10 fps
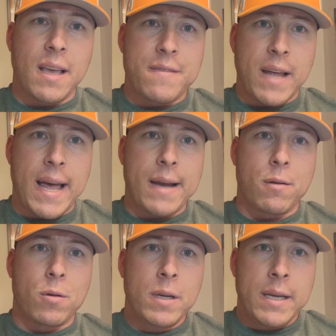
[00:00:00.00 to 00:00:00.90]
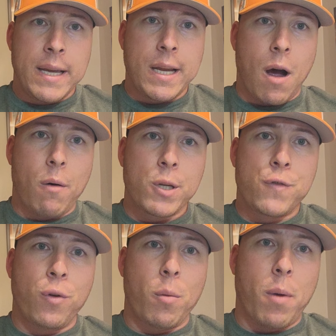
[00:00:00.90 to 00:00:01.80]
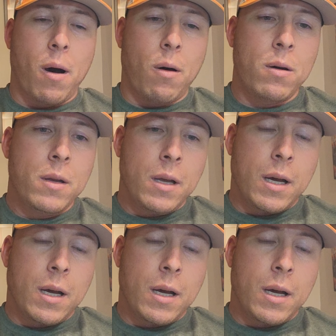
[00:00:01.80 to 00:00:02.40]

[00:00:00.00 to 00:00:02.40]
left tackle in college football.